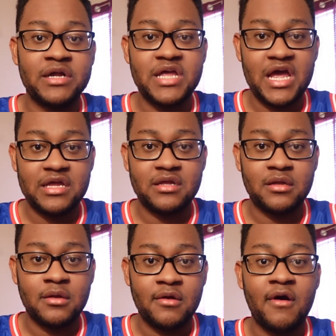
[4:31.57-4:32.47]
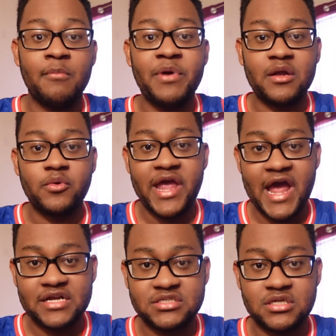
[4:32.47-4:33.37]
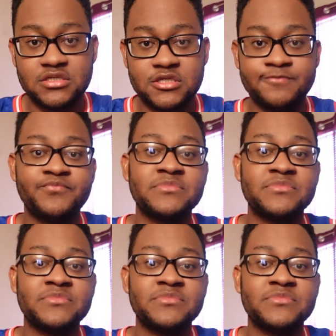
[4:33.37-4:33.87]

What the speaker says: day of banger reactions.